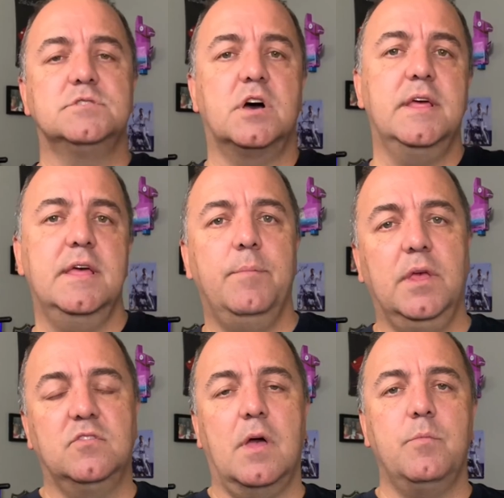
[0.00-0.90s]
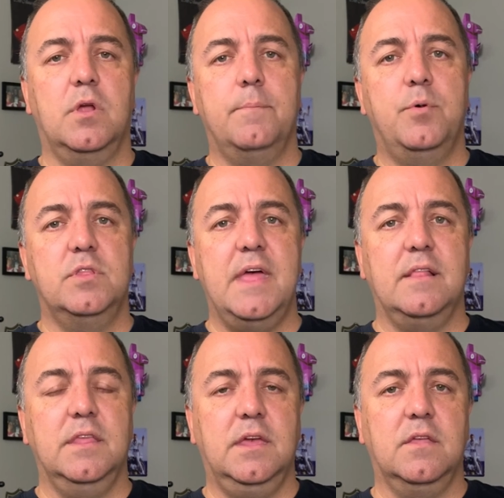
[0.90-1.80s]
Hemmings. I'm going to put that
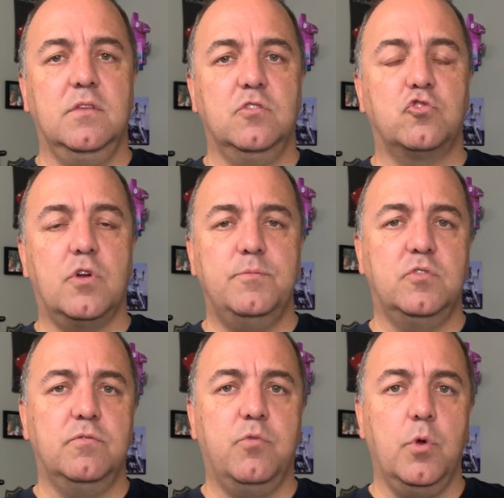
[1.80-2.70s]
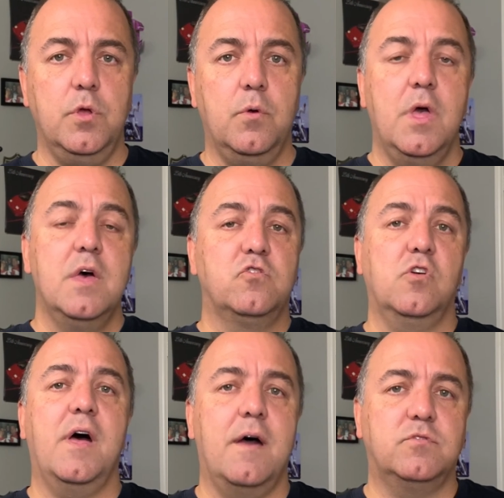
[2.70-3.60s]
link in the description for you. So you'll
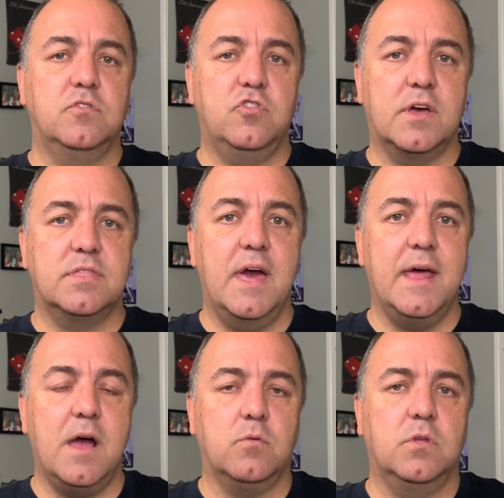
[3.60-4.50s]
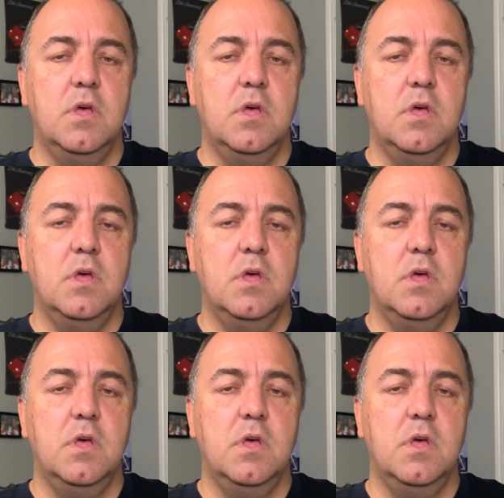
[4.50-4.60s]
have to check that out.